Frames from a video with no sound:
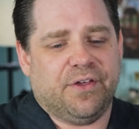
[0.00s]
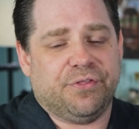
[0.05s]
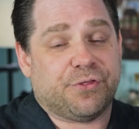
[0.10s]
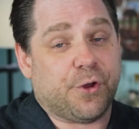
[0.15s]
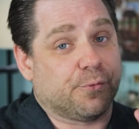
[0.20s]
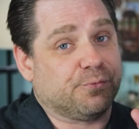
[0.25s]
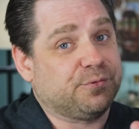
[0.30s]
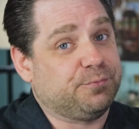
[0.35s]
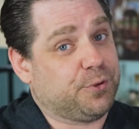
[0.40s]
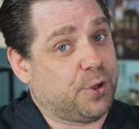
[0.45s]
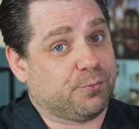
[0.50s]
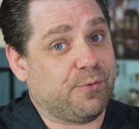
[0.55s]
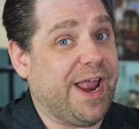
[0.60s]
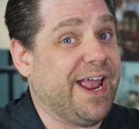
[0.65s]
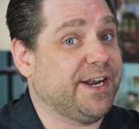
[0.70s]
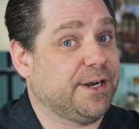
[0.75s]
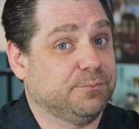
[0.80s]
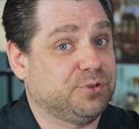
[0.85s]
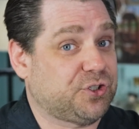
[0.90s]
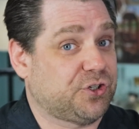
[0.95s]
the
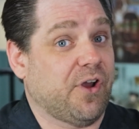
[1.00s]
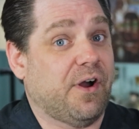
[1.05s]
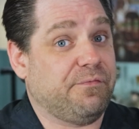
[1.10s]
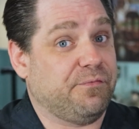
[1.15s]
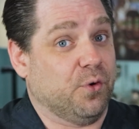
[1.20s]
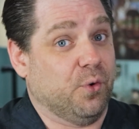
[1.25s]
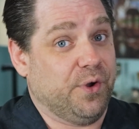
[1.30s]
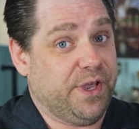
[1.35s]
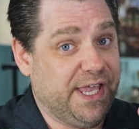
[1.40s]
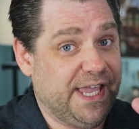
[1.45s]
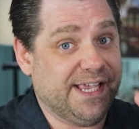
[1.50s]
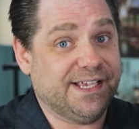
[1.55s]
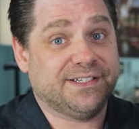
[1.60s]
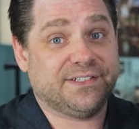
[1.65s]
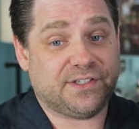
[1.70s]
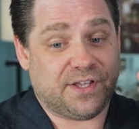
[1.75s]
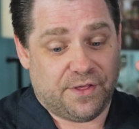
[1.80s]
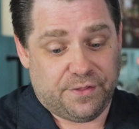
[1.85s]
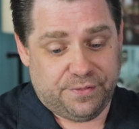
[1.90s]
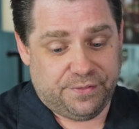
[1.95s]
random shuffle
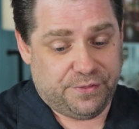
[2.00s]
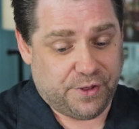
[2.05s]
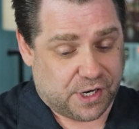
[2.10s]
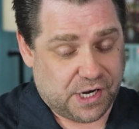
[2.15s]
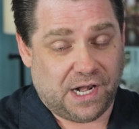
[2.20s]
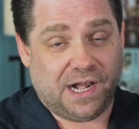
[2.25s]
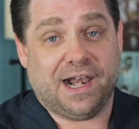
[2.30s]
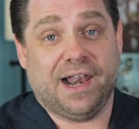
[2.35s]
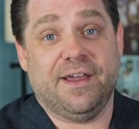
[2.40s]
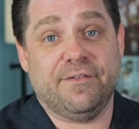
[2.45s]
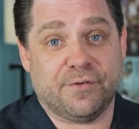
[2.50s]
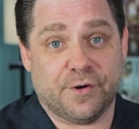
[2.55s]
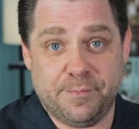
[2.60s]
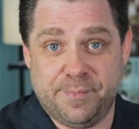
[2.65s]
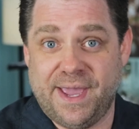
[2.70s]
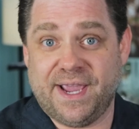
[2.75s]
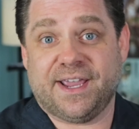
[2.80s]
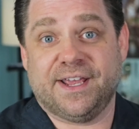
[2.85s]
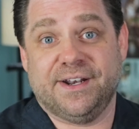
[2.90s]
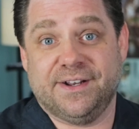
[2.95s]
is the clever
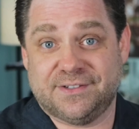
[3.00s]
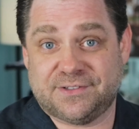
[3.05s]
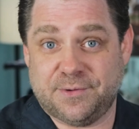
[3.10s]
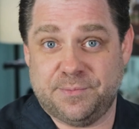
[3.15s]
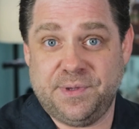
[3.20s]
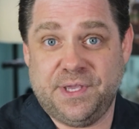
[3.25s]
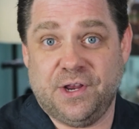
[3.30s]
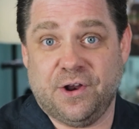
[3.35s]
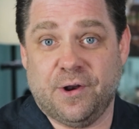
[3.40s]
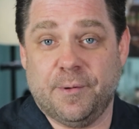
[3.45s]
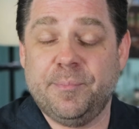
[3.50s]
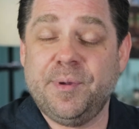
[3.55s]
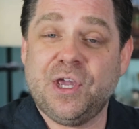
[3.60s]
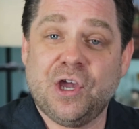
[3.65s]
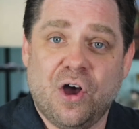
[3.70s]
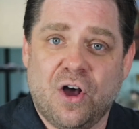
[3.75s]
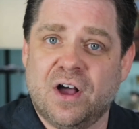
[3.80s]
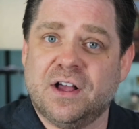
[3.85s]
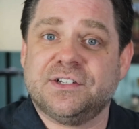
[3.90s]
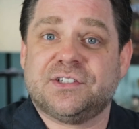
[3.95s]
mechanism here,
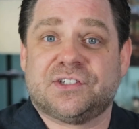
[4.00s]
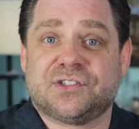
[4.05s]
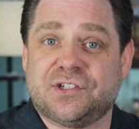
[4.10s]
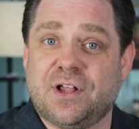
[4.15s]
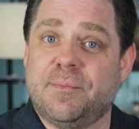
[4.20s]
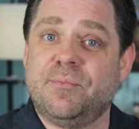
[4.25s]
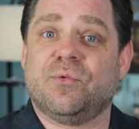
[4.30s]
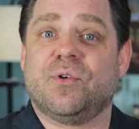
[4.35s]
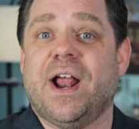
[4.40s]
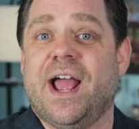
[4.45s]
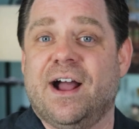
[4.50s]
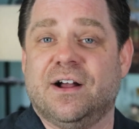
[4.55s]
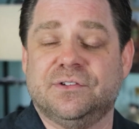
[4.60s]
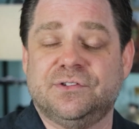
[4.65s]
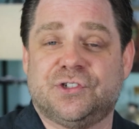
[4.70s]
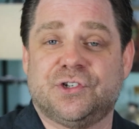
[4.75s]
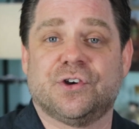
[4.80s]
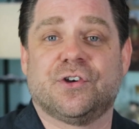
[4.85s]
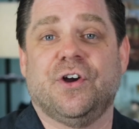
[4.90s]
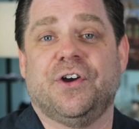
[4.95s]
because some
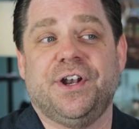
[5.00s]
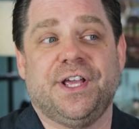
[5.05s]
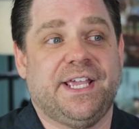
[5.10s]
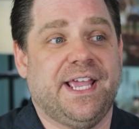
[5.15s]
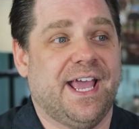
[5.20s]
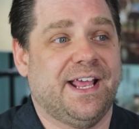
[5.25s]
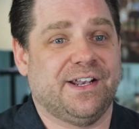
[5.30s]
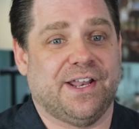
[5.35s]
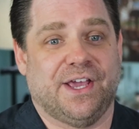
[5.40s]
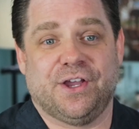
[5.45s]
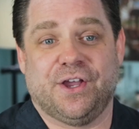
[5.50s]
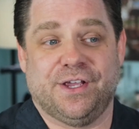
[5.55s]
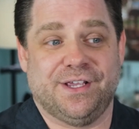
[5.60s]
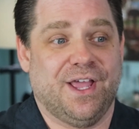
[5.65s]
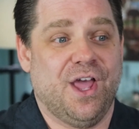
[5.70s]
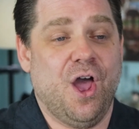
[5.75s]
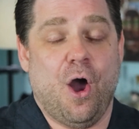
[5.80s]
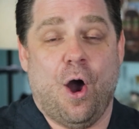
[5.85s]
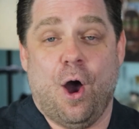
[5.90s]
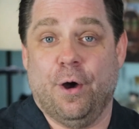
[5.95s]
rounds you're going to get like
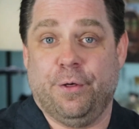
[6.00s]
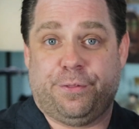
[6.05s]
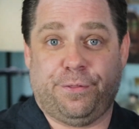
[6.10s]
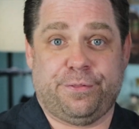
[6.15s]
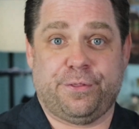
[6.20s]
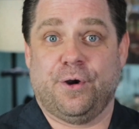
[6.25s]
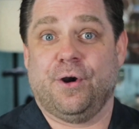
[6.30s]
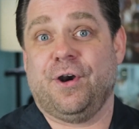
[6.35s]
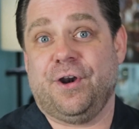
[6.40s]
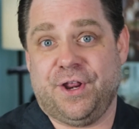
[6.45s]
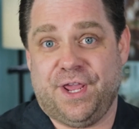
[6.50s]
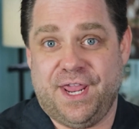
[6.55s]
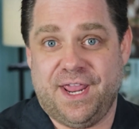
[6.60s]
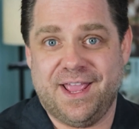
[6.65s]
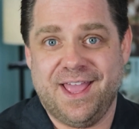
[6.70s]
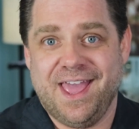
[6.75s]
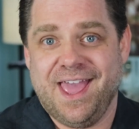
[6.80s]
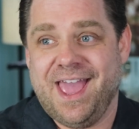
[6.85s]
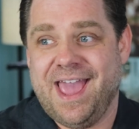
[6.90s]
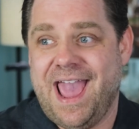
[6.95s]
a 30
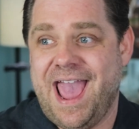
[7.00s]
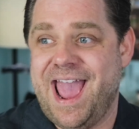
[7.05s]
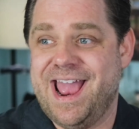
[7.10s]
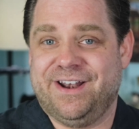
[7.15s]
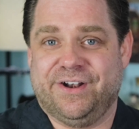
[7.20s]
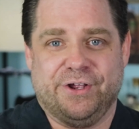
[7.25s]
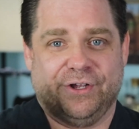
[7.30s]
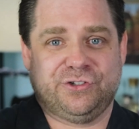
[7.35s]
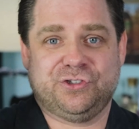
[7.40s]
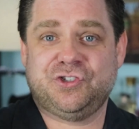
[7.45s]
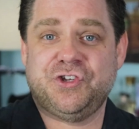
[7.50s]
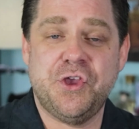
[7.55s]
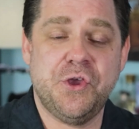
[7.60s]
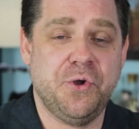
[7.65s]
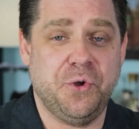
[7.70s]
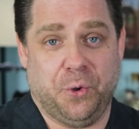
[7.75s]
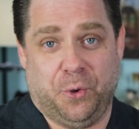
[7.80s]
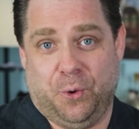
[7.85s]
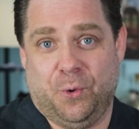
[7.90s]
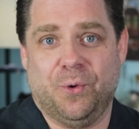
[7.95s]
and a
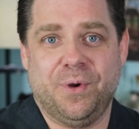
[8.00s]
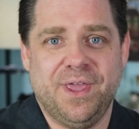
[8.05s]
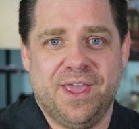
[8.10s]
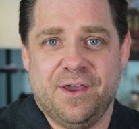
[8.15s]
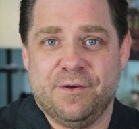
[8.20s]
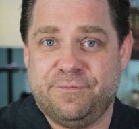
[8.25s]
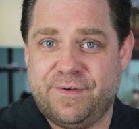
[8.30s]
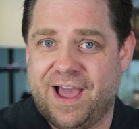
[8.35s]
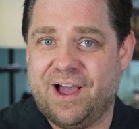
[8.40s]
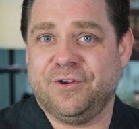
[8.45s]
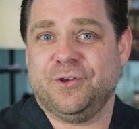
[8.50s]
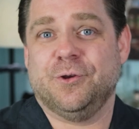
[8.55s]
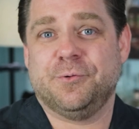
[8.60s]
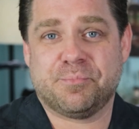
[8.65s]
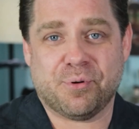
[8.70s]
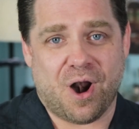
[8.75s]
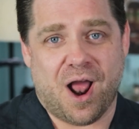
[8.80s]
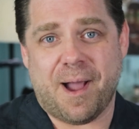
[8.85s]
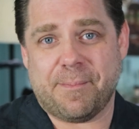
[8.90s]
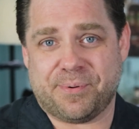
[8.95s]
2 valued
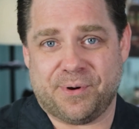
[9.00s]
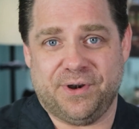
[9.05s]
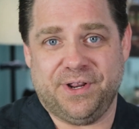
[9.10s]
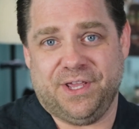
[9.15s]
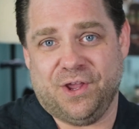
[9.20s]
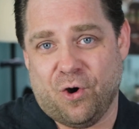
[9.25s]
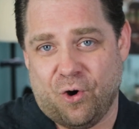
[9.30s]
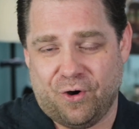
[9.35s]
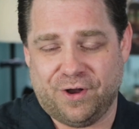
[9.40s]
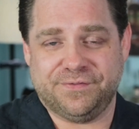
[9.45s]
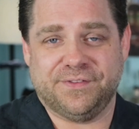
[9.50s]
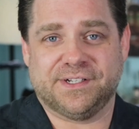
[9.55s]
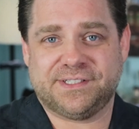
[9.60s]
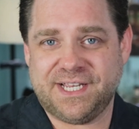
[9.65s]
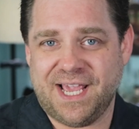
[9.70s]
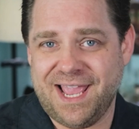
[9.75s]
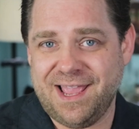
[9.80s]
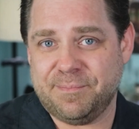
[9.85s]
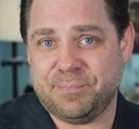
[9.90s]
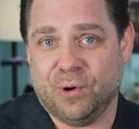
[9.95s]
property on the
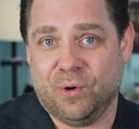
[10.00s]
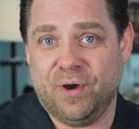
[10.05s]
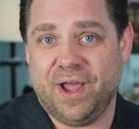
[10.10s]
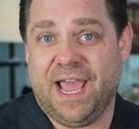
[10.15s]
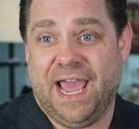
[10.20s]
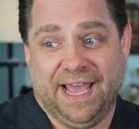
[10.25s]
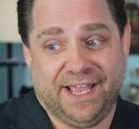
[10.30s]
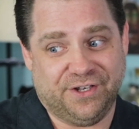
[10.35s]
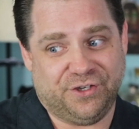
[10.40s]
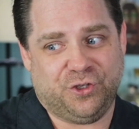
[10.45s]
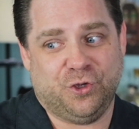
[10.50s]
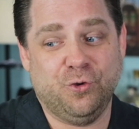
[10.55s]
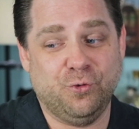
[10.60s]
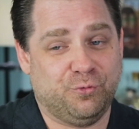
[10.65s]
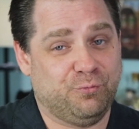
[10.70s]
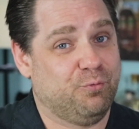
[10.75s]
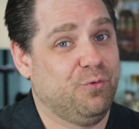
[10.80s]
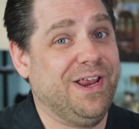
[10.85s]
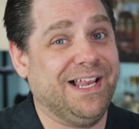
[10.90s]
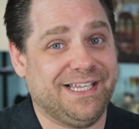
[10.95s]
table, and you
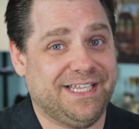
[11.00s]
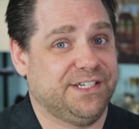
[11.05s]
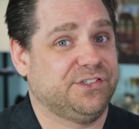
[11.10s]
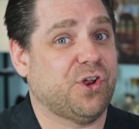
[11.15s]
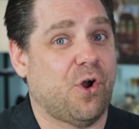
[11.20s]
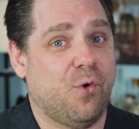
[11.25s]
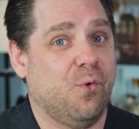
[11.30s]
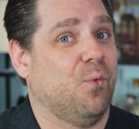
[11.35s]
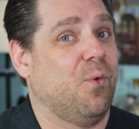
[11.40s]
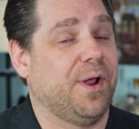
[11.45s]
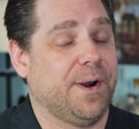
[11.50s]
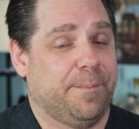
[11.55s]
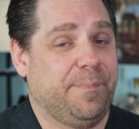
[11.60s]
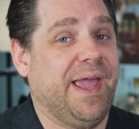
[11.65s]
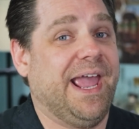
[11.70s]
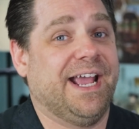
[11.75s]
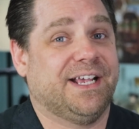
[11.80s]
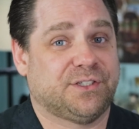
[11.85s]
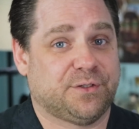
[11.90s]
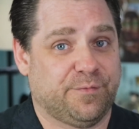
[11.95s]
really don't want to
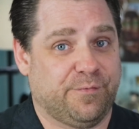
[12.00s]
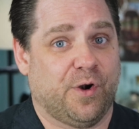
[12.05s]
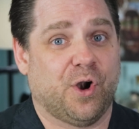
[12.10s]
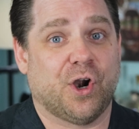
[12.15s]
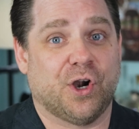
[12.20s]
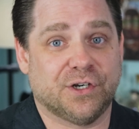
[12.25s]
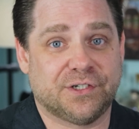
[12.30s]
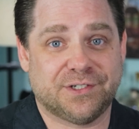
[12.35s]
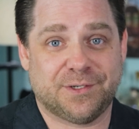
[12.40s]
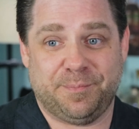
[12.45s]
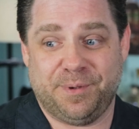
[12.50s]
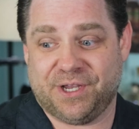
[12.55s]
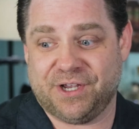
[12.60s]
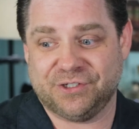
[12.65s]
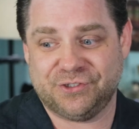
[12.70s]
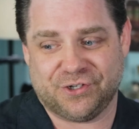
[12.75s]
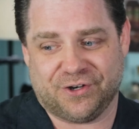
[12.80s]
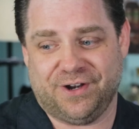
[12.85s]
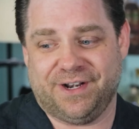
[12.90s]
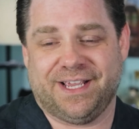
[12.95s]
pass first
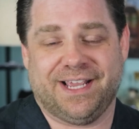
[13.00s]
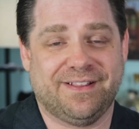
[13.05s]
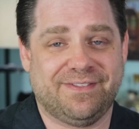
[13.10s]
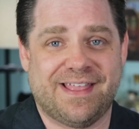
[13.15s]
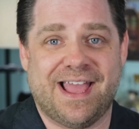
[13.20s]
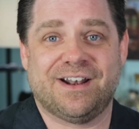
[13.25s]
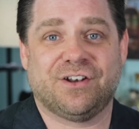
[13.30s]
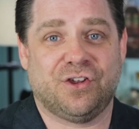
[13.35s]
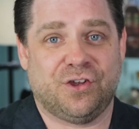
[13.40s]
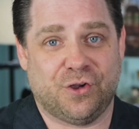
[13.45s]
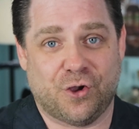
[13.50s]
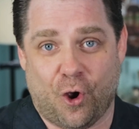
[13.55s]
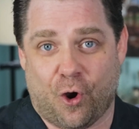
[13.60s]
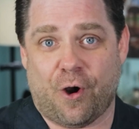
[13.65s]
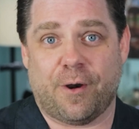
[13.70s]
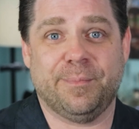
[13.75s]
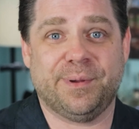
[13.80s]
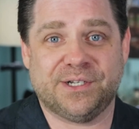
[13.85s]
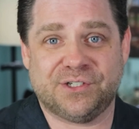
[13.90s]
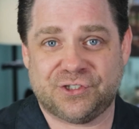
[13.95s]
because you're going to get that
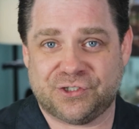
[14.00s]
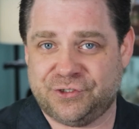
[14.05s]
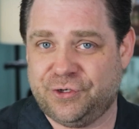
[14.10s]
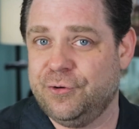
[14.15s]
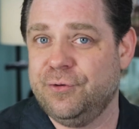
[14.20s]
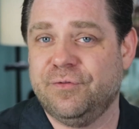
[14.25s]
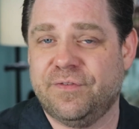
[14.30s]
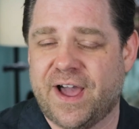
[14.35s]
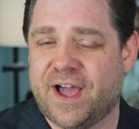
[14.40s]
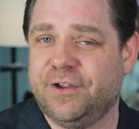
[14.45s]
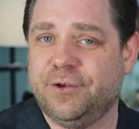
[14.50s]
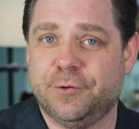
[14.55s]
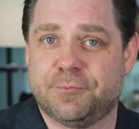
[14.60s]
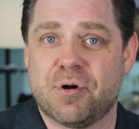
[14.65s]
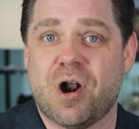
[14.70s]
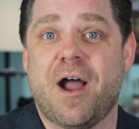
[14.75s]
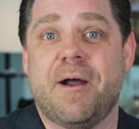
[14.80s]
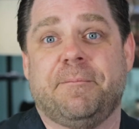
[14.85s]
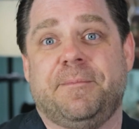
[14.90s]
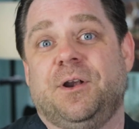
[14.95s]
garbage 2 valued
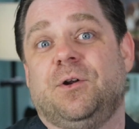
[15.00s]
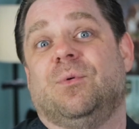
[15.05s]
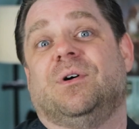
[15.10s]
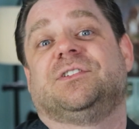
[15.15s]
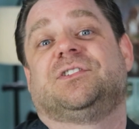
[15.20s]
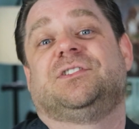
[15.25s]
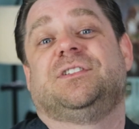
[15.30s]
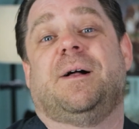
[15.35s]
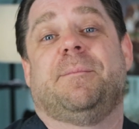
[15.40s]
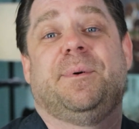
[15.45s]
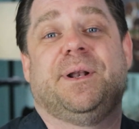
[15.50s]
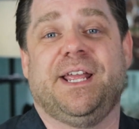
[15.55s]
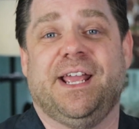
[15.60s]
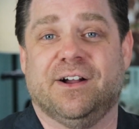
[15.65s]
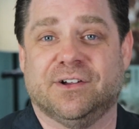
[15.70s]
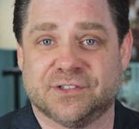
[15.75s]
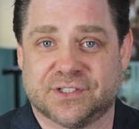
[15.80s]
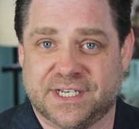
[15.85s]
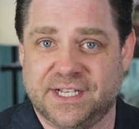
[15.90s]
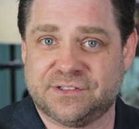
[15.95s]
property while somebody
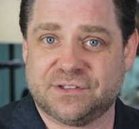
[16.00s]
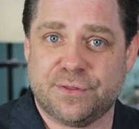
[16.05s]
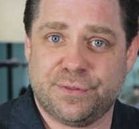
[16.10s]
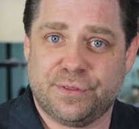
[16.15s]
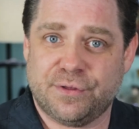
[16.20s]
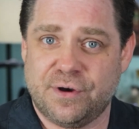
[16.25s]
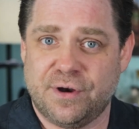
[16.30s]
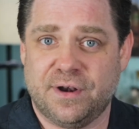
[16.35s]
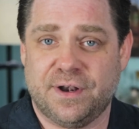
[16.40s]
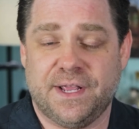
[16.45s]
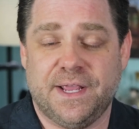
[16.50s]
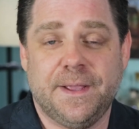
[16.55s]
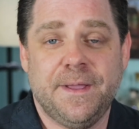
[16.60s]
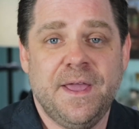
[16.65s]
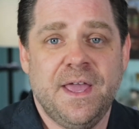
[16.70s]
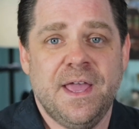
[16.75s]
else gets a 30.